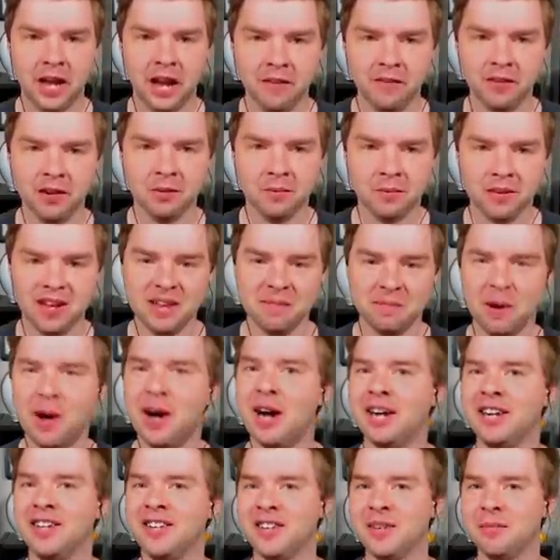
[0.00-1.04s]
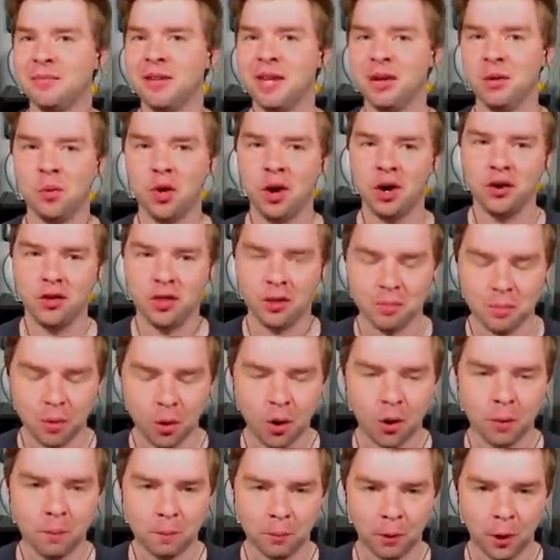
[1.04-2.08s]
given me possibly one or the
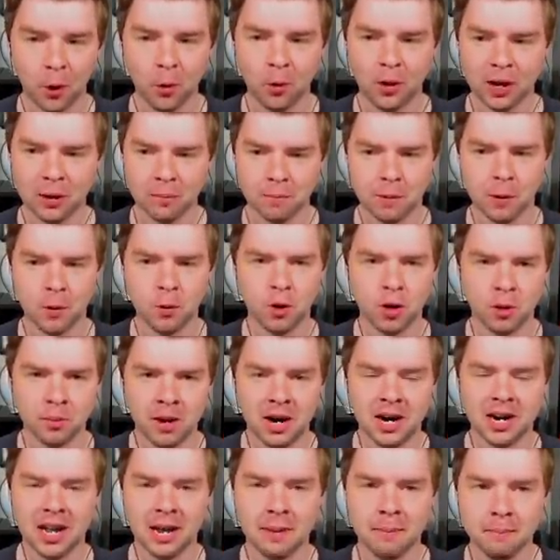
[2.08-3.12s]
more broken Pokemon.